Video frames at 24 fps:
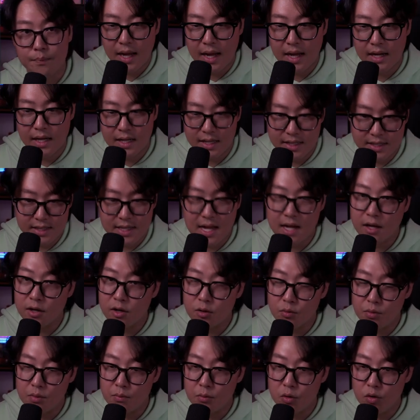And it's not going
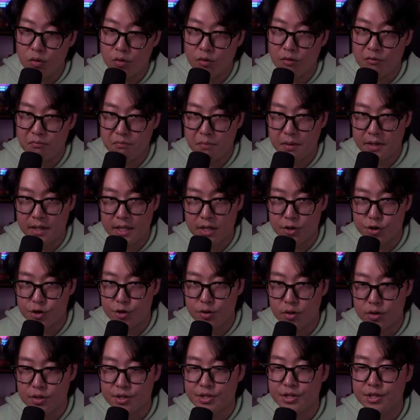to remove, but it
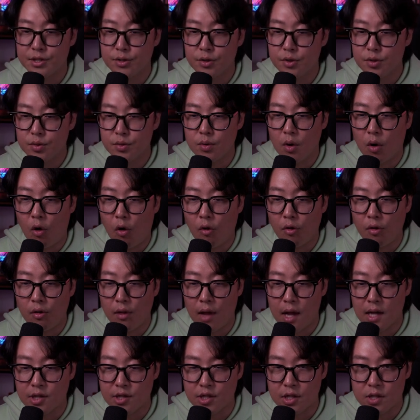should still do all the
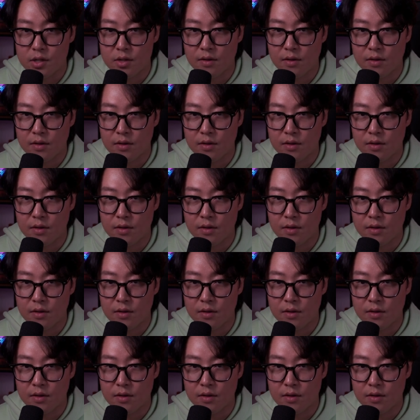logic.